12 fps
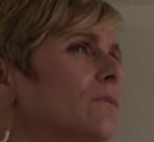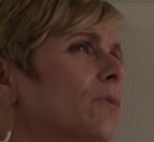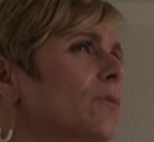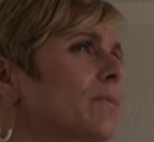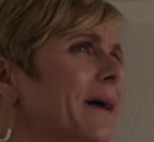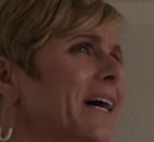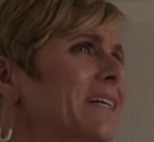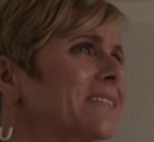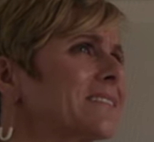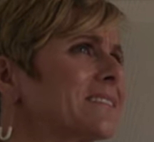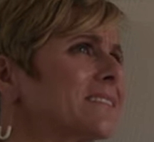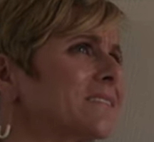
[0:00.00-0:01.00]
lower back.
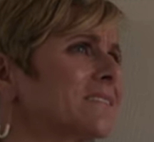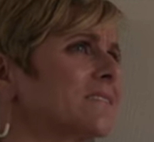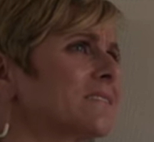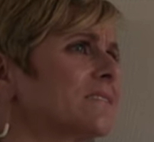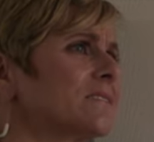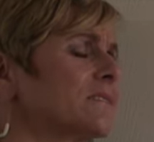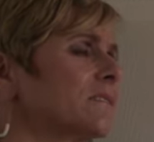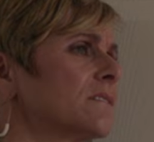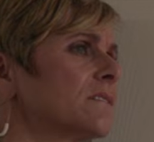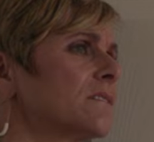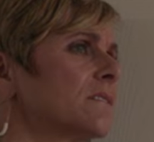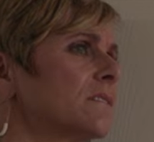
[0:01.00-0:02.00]

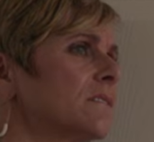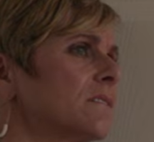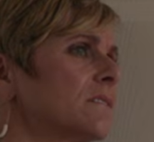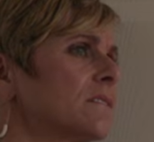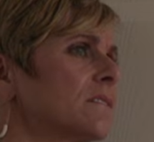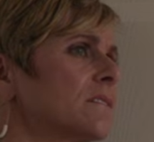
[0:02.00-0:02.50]
Okay.